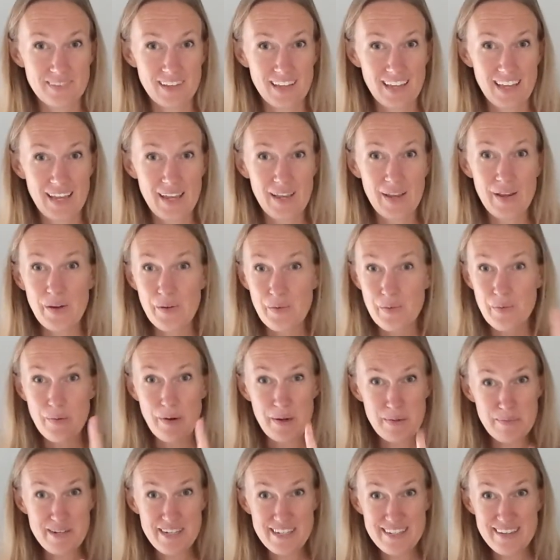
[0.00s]
Hey, okay?
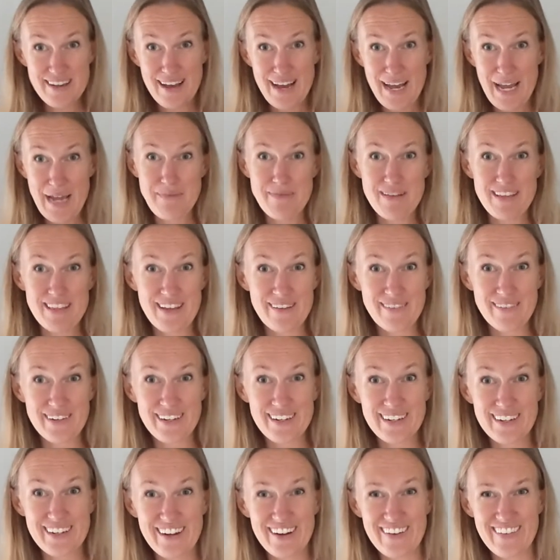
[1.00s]
one more time, and then we're
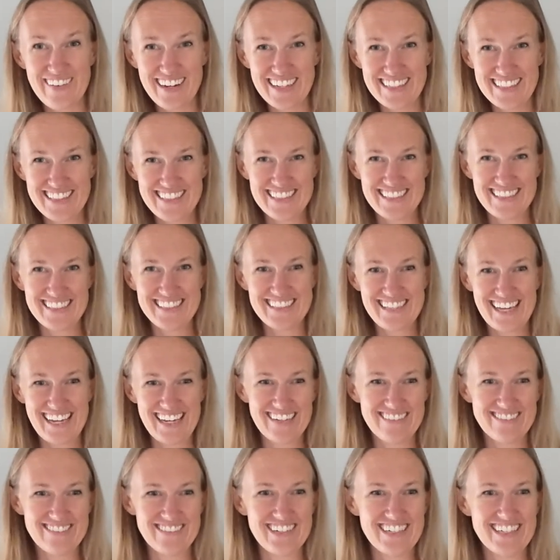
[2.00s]
going to go on to the
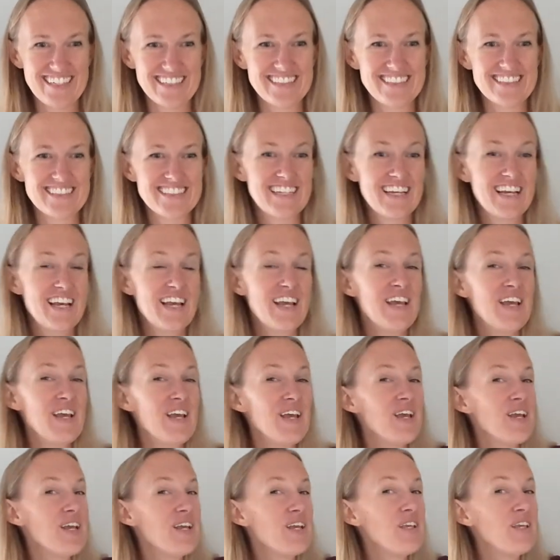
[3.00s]
second verse.
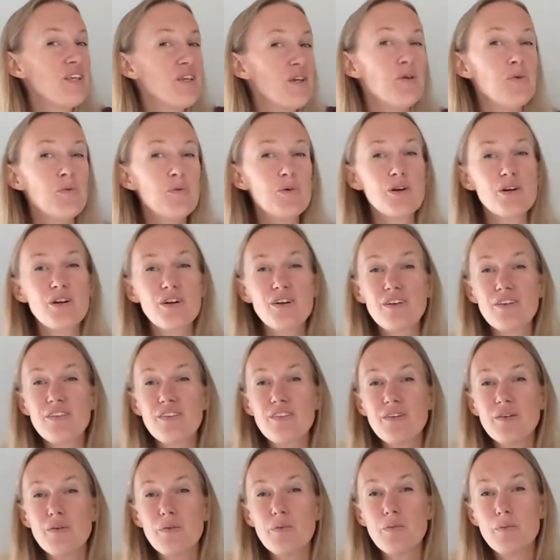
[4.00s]
You were
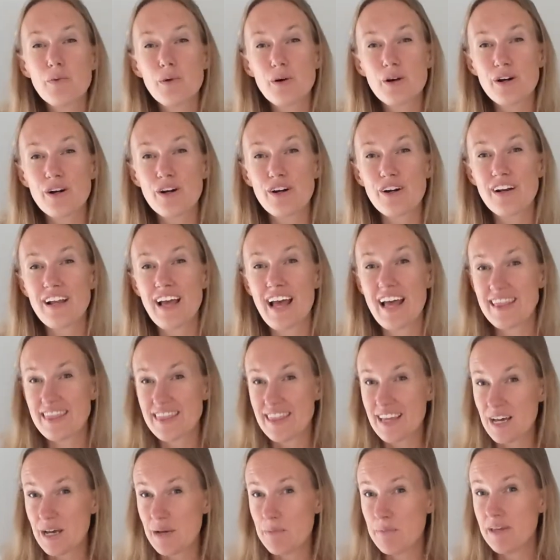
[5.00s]
the Word
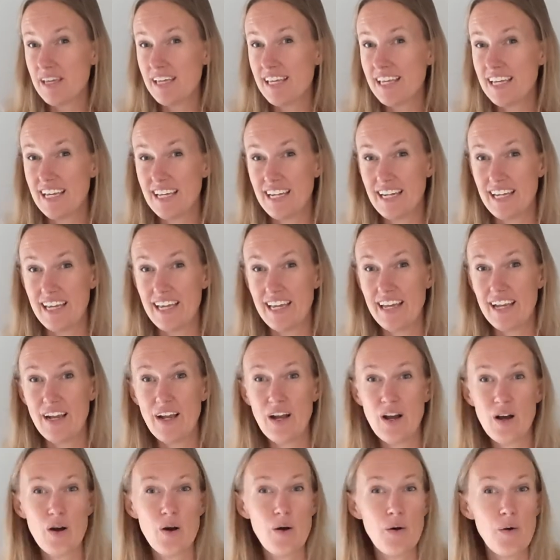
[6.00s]
at the
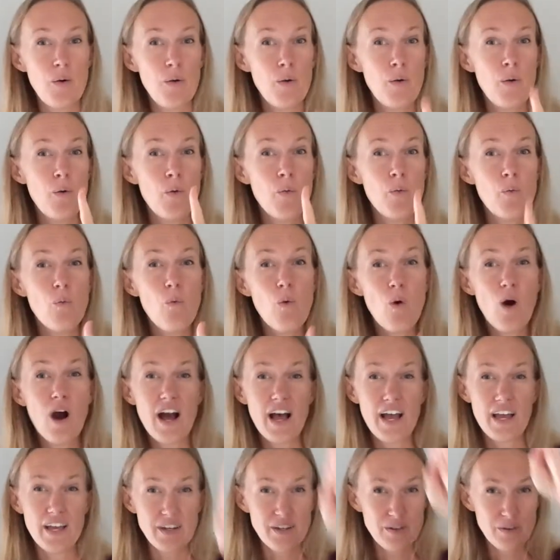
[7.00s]
beginning,
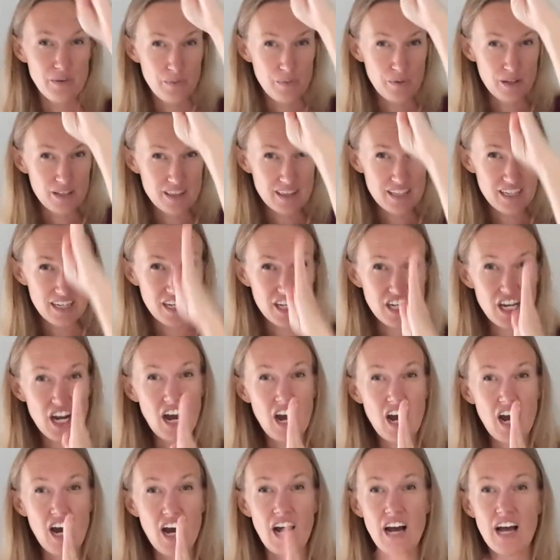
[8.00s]
one with
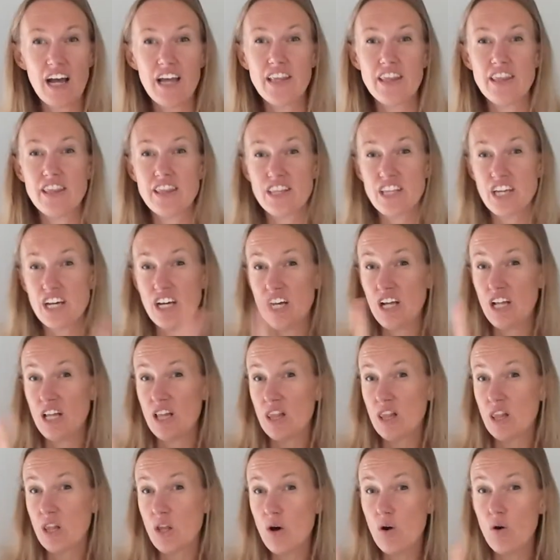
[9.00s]
God, the
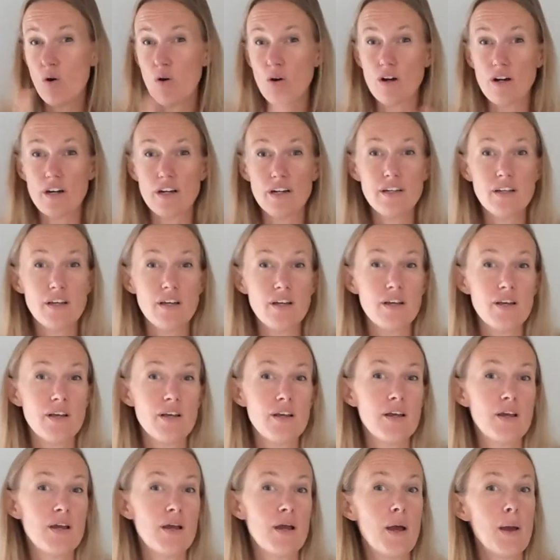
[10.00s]
Lord
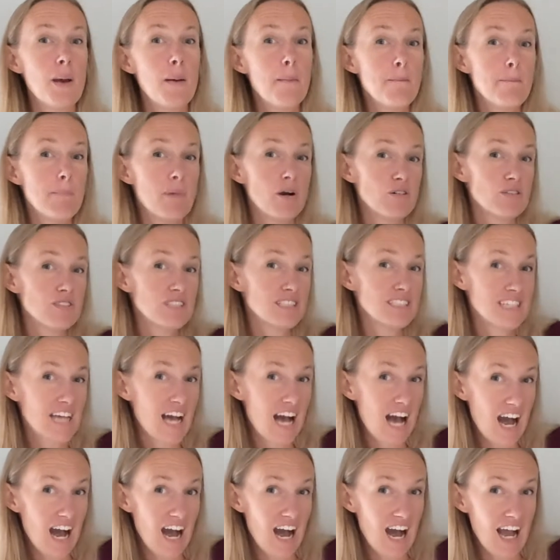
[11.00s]
Most
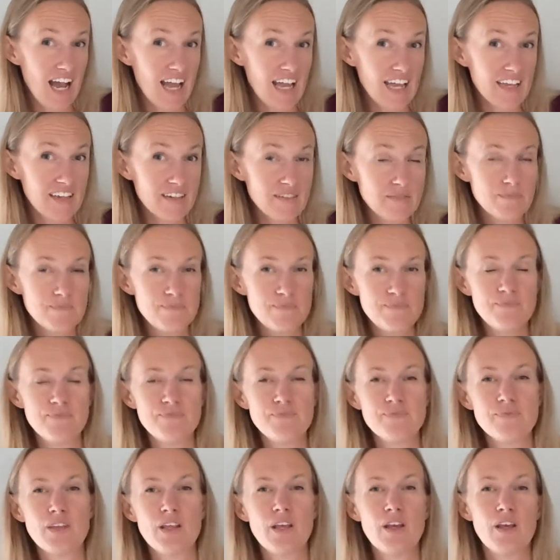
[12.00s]
High,
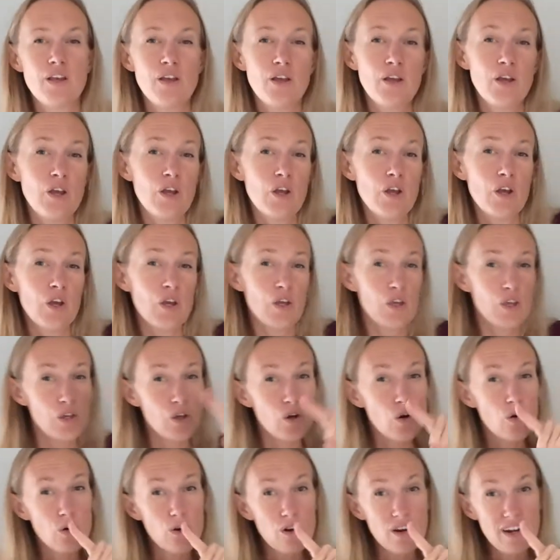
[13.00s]

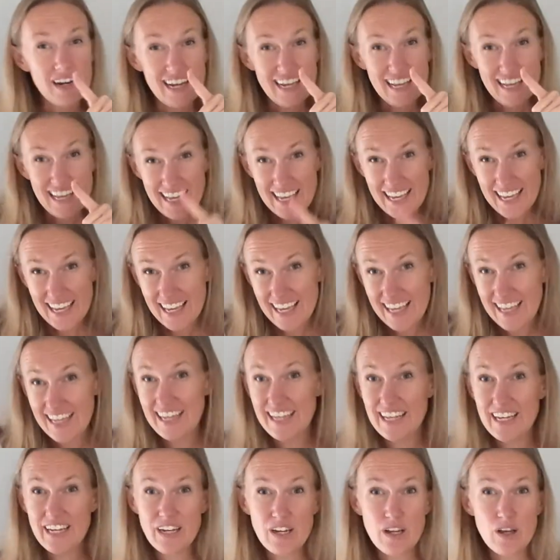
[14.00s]
your
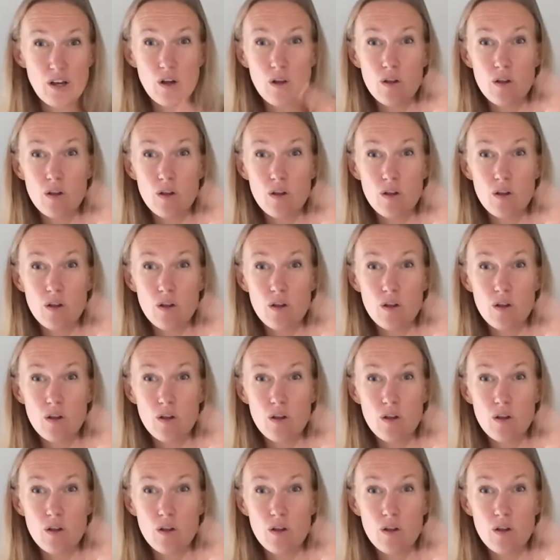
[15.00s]
hidden